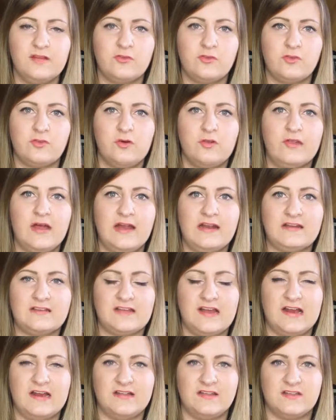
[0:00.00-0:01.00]
so that
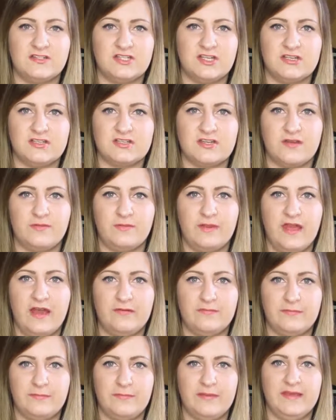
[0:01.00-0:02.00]
is kind of the change that we
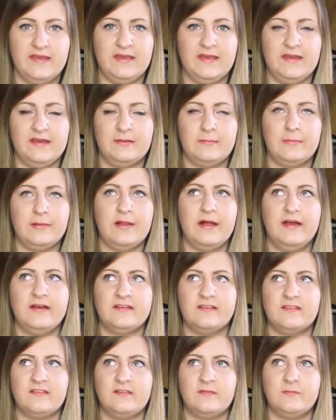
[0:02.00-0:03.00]
have been making.
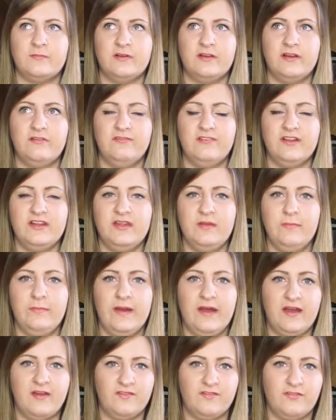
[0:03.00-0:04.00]
Plus, we're really
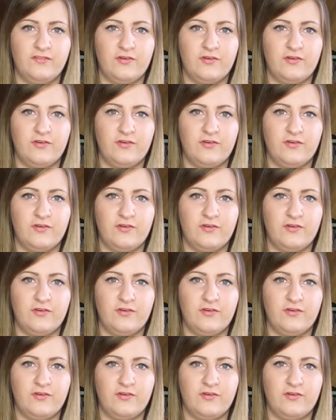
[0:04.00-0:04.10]
bad